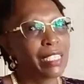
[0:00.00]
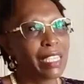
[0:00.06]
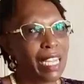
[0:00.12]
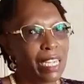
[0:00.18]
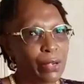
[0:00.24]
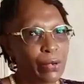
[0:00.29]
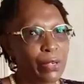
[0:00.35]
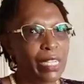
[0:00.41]
are
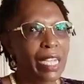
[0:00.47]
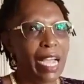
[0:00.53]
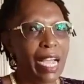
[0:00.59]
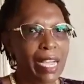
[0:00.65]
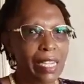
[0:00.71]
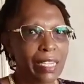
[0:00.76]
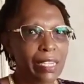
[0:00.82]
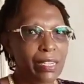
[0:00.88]
going
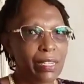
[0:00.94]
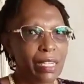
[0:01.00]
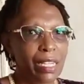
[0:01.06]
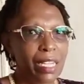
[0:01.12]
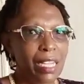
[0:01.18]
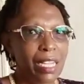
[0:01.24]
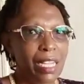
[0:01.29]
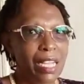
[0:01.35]
high,
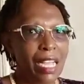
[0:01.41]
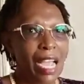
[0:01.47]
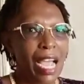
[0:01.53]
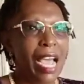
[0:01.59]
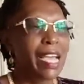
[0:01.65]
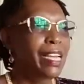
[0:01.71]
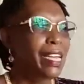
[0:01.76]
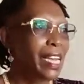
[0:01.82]

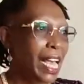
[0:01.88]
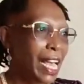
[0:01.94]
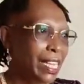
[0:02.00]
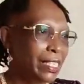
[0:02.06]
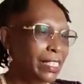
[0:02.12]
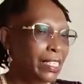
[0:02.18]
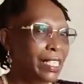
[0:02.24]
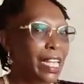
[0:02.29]
I
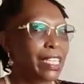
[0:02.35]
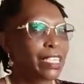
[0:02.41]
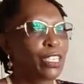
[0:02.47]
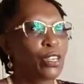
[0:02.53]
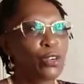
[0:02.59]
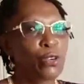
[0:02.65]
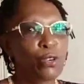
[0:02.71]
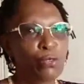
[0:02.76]
learned that
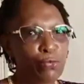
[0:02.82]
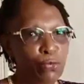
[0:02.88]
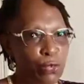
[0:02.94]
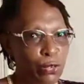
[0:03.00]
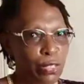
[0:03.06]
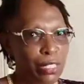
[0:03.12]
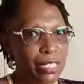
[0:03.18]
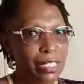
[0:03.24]
raw
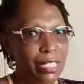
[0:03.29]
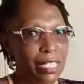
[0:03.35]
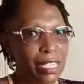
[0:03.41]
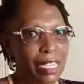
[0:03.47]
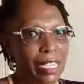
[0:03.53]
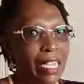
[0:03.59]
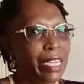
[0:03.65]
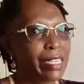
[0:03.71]
food
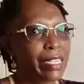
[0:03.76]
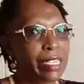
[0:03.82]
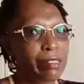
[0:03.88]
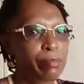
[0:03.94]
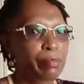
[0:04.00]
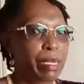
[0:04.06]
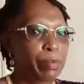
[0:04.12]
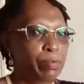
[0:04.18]
can heal
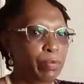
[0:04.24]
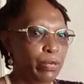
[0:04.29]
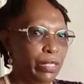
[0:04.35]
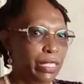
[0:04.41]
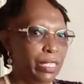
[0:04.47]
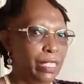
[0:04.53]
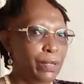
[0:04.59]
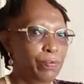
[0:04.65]
my body.